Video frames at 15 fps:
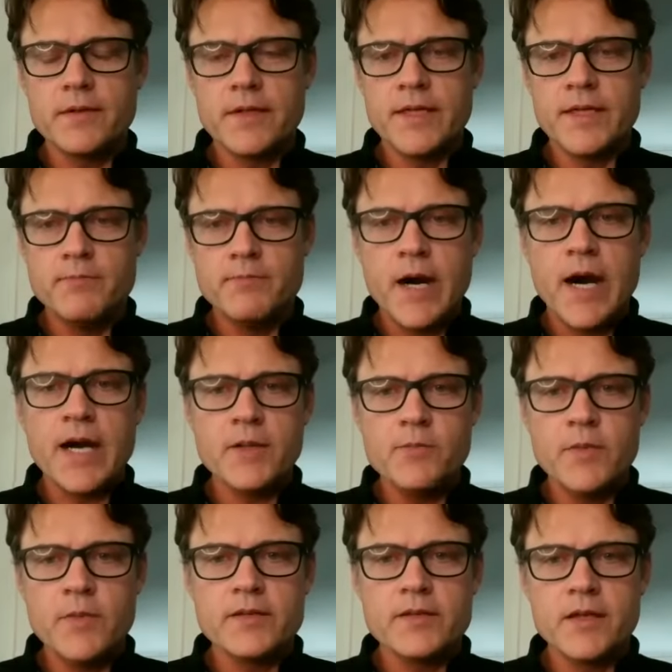an
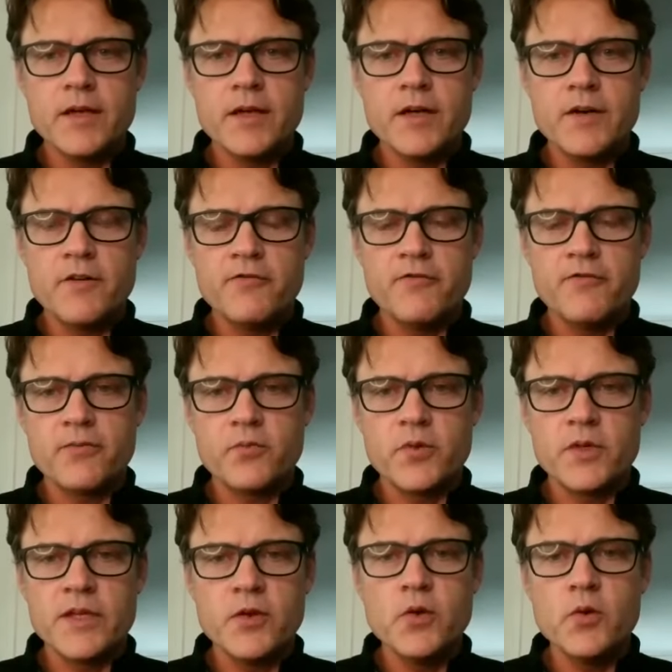embodiment of
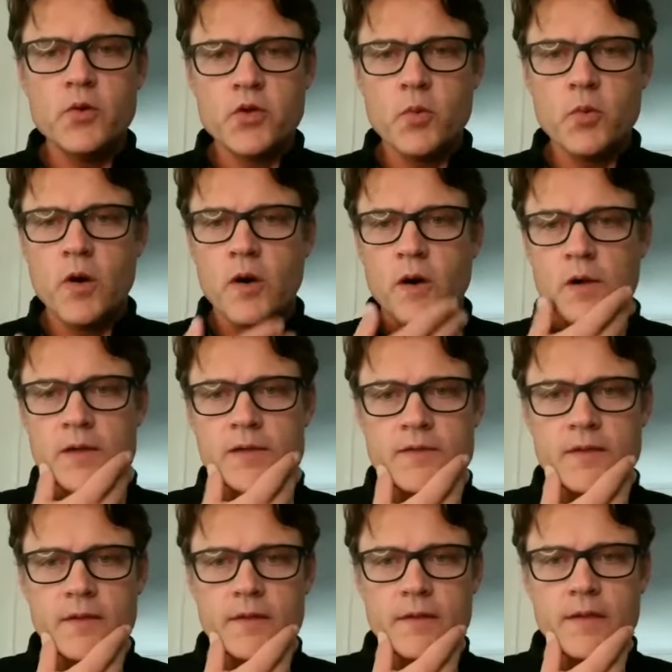really who you are
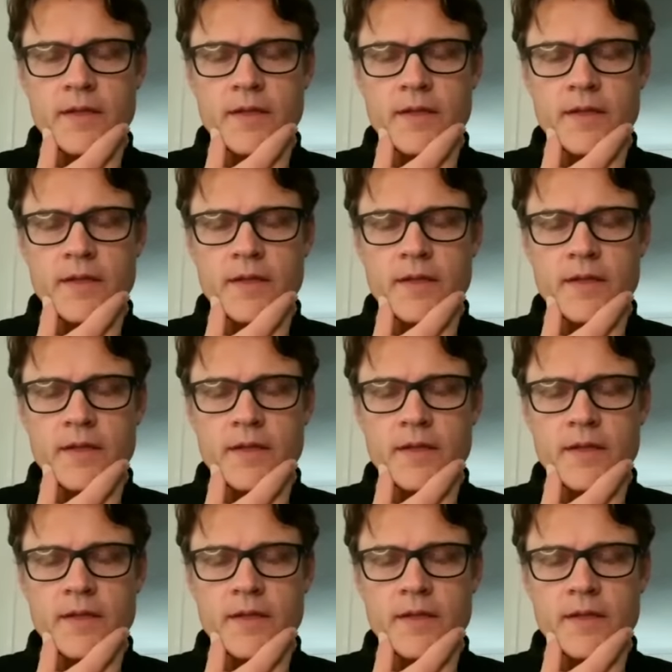and